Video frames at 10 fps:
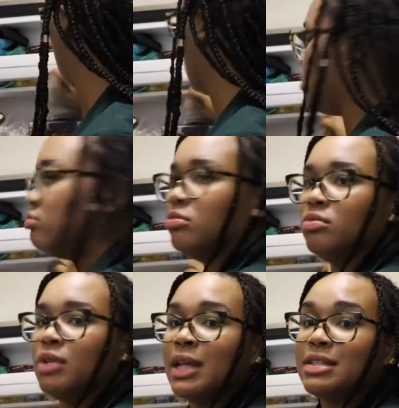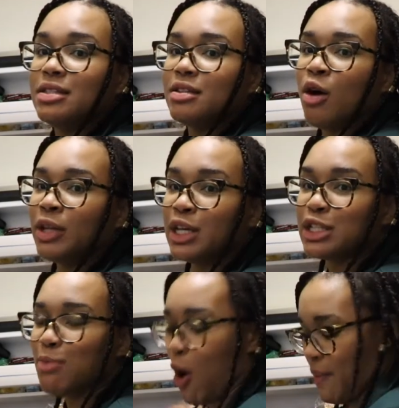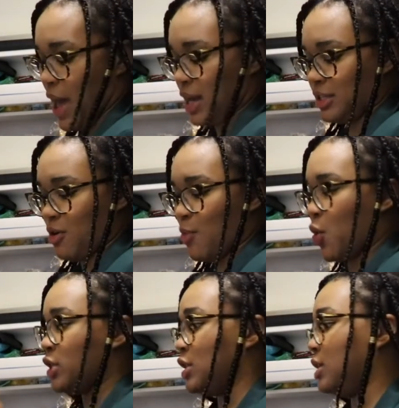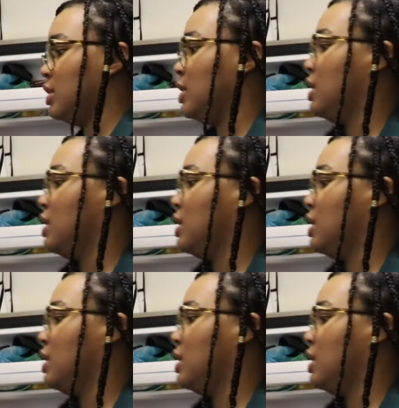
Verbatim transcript: know, it's only a small pack, so I'm going to